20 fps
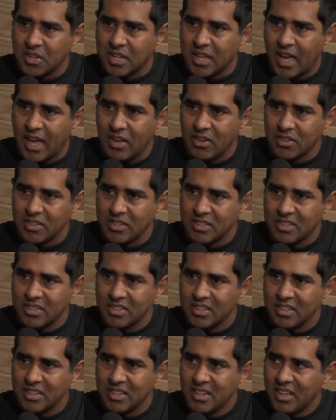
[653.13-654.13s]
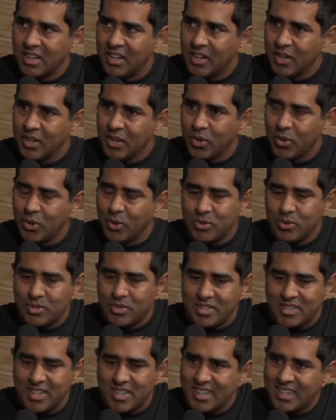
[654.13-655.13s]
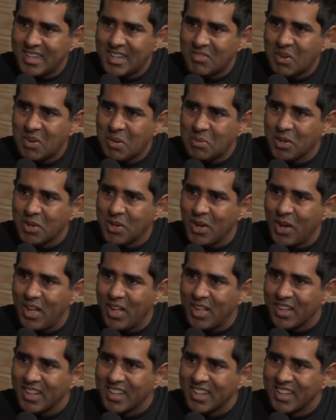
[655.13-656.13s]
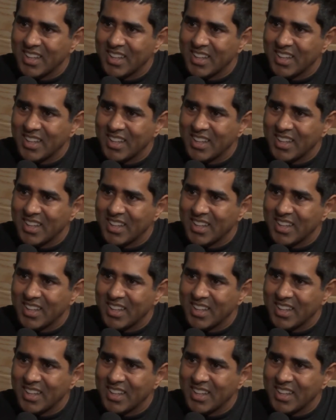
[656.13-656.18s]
accountant who didn't give up a goal.